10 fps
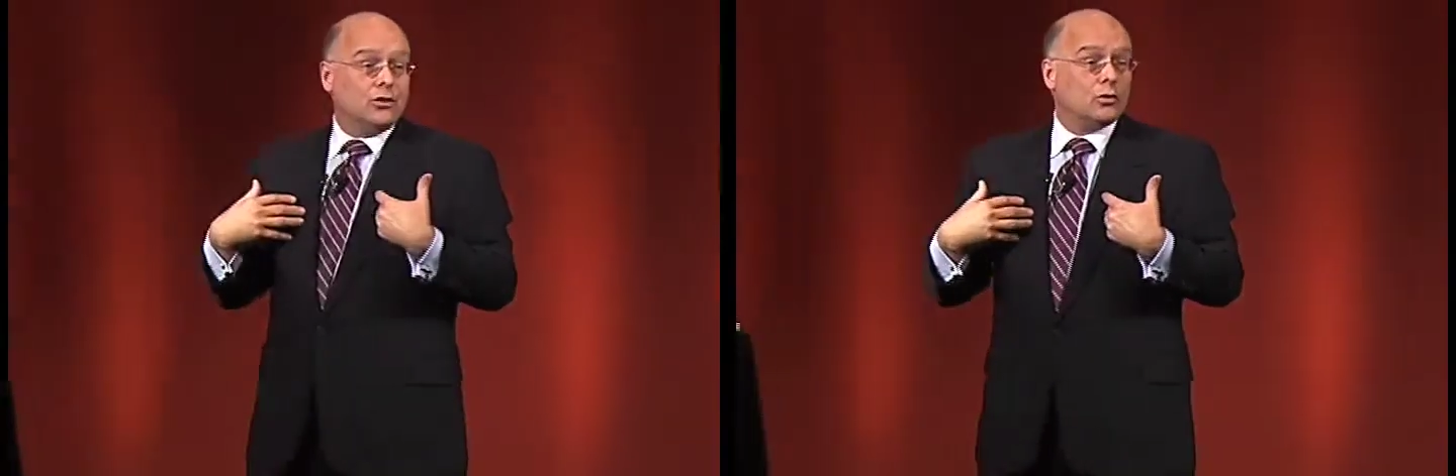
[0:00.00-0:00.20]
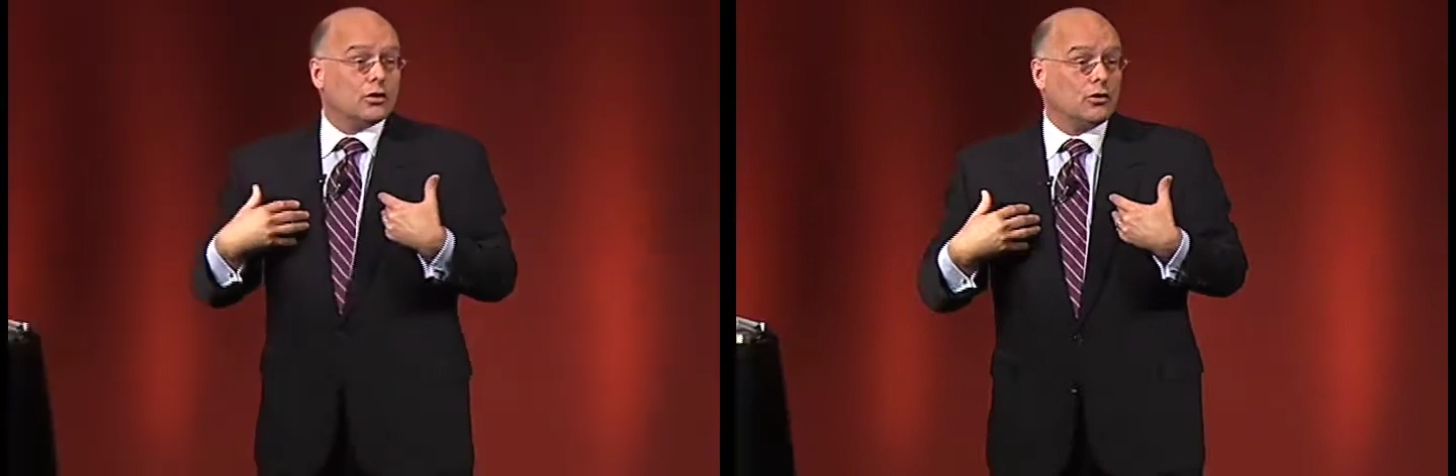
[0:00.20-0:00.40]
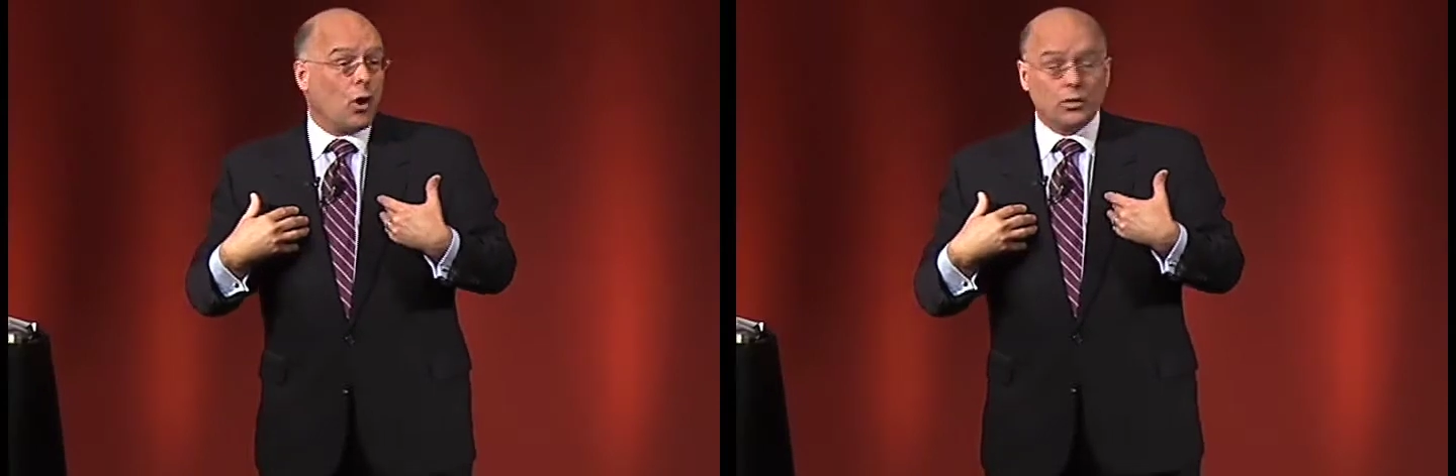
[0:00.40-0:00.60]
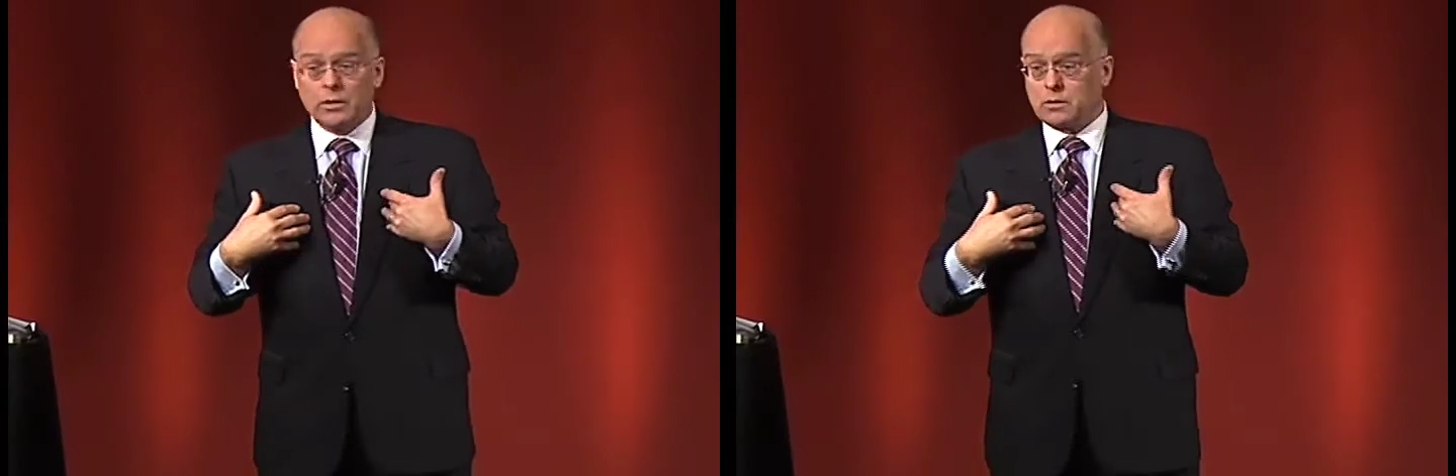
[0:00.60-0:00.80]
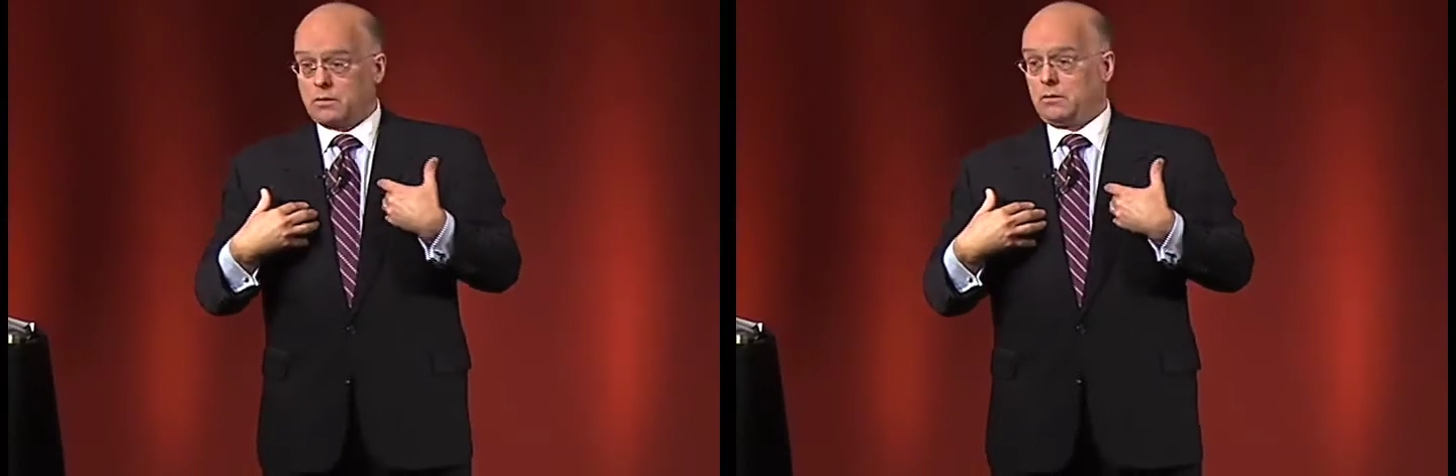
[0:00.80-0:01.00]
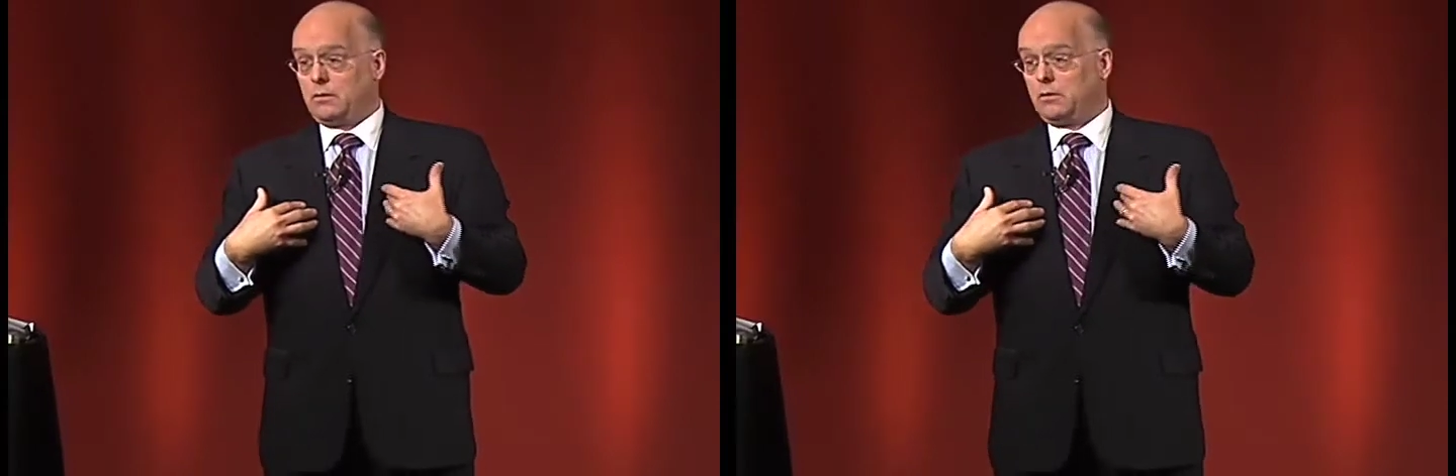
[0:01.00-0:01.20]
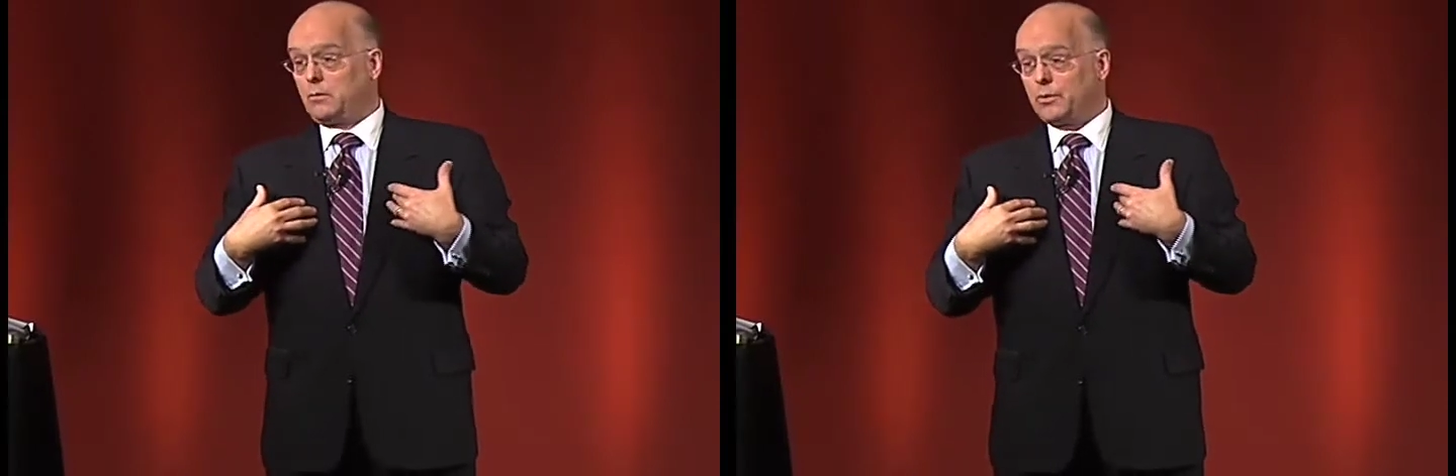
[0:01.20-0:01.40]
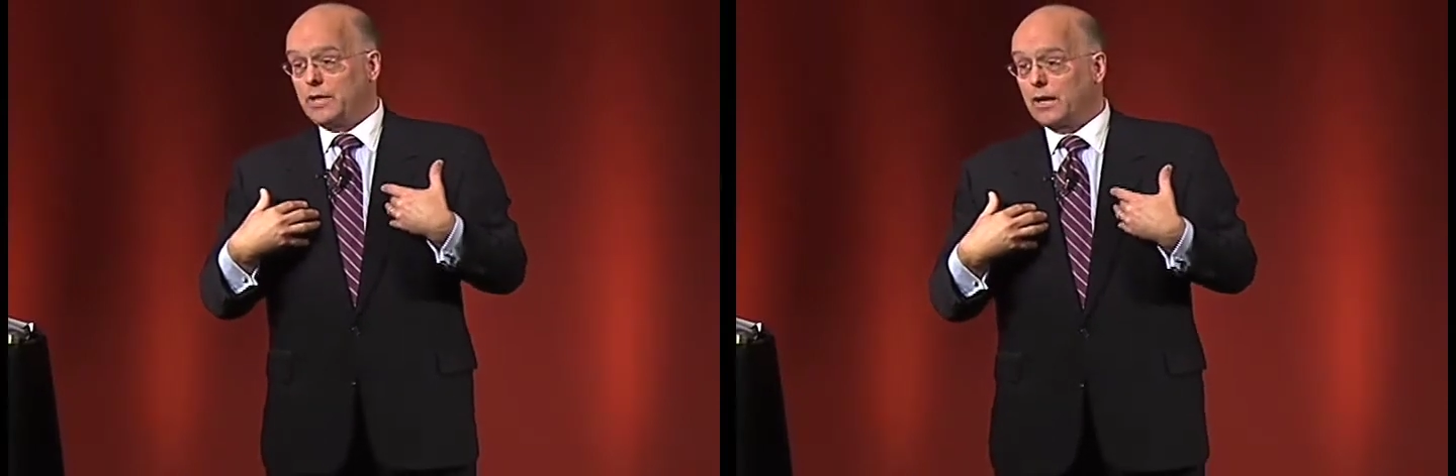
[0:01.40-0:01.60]
to use a notice
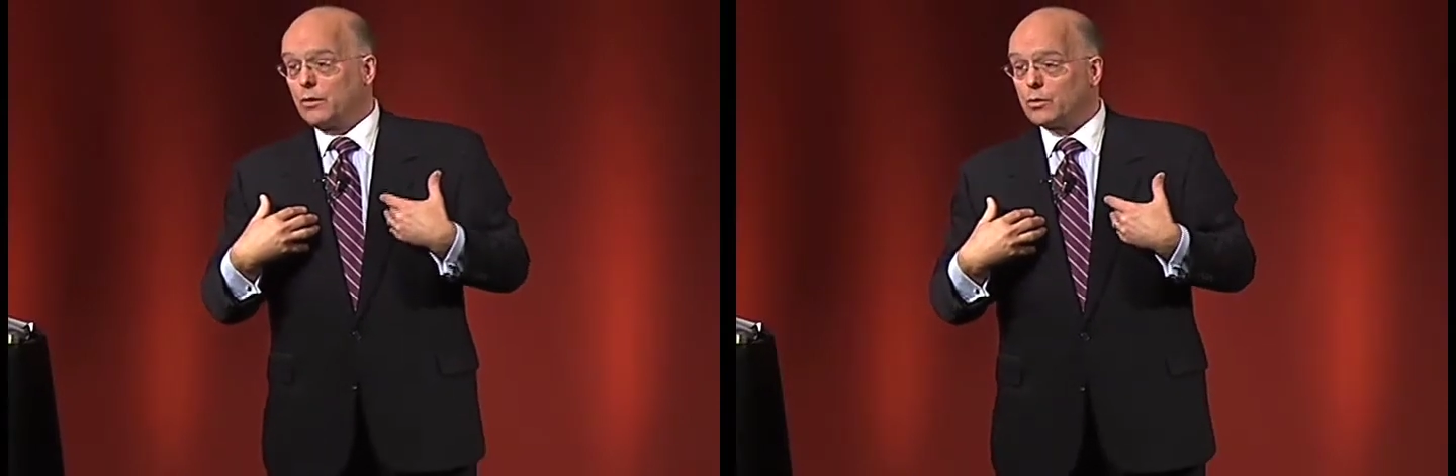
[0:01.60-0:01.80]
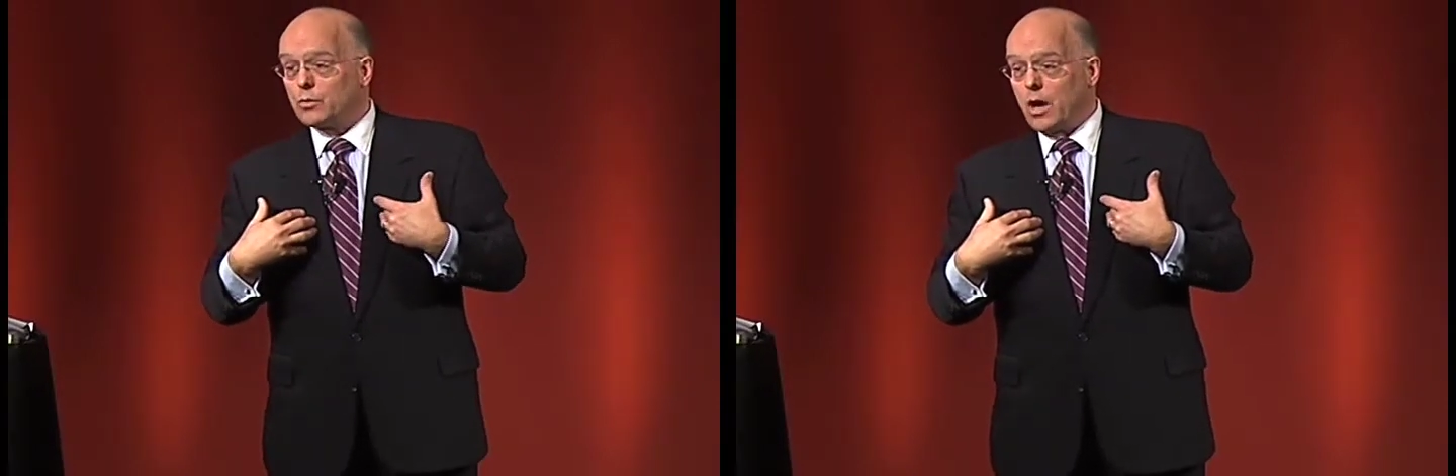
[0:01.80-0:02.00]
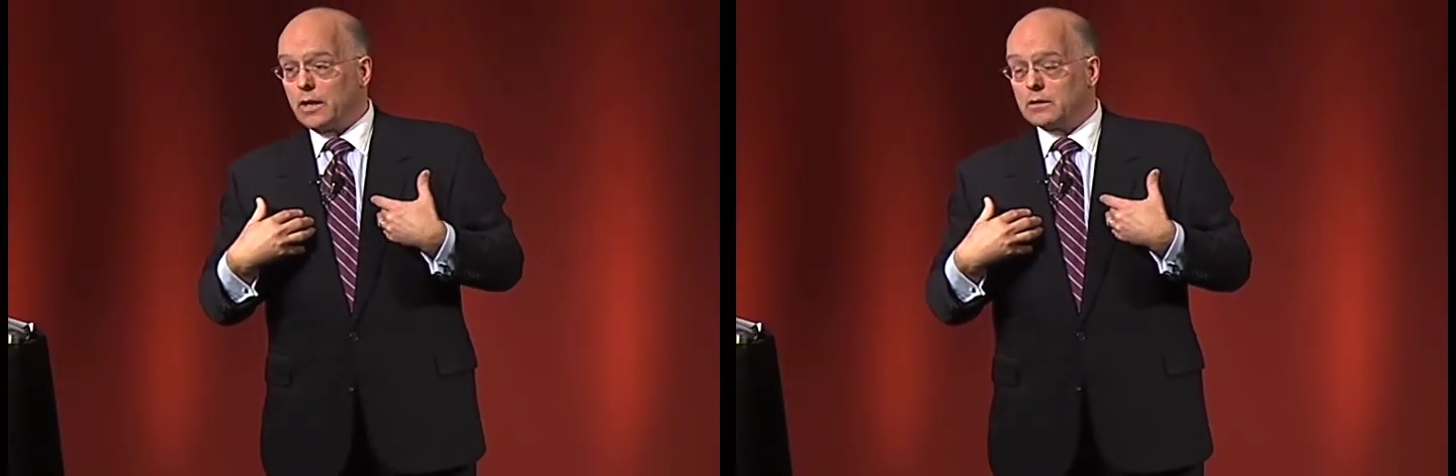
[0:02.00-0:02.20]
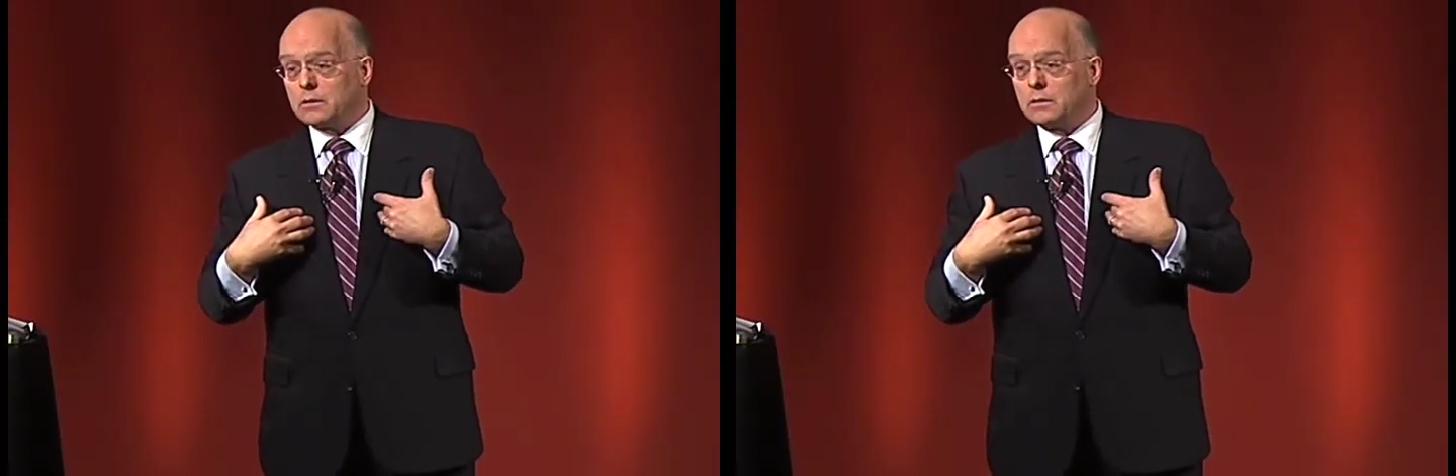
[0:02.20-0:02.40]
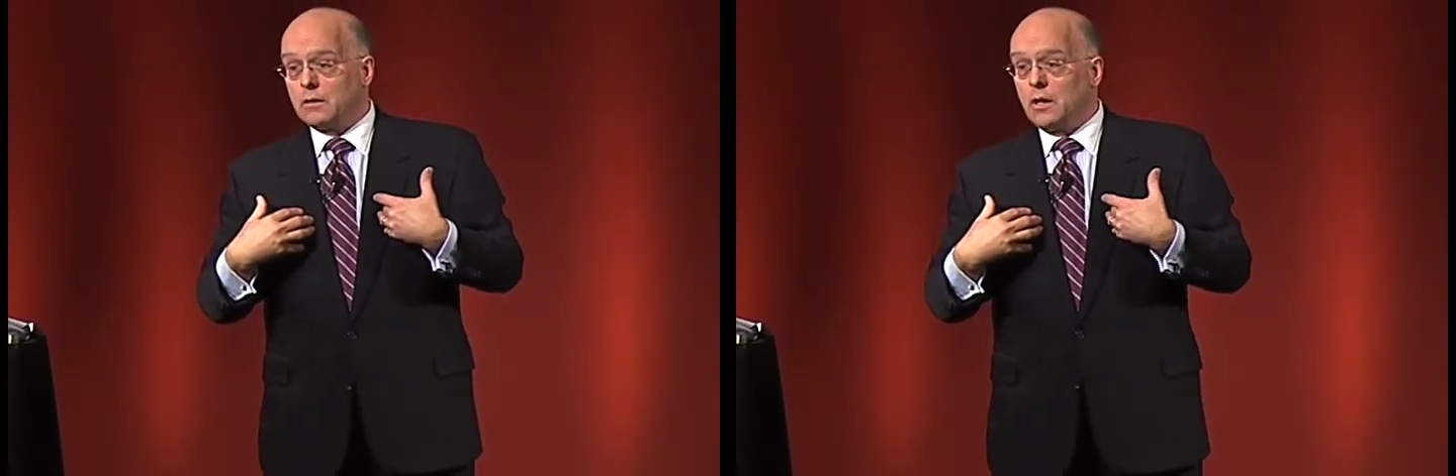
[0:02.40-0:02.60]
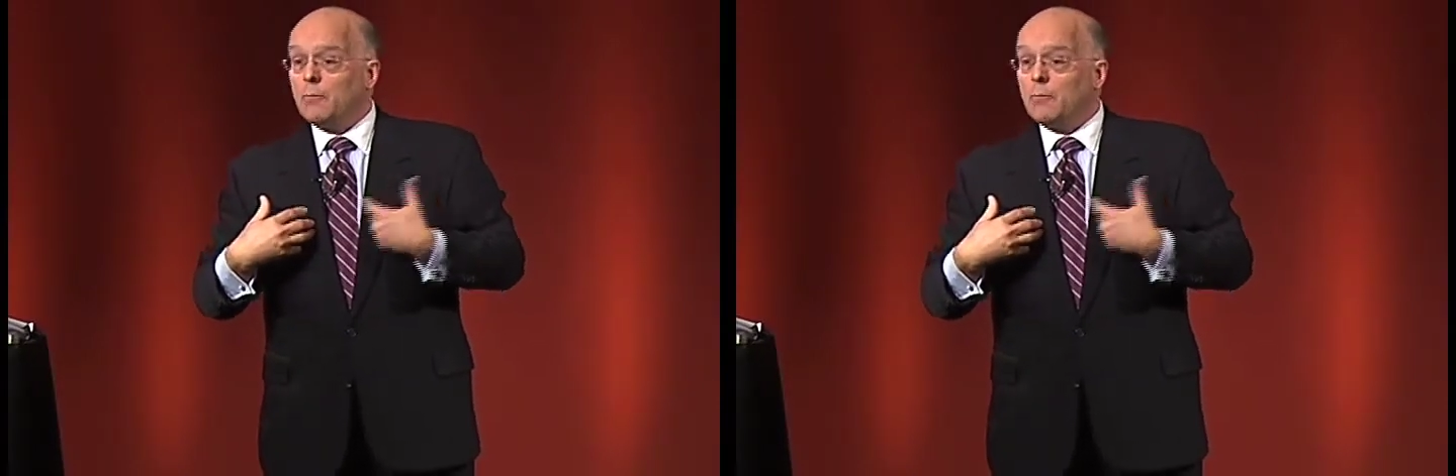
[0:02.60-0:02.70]
to protect those rights.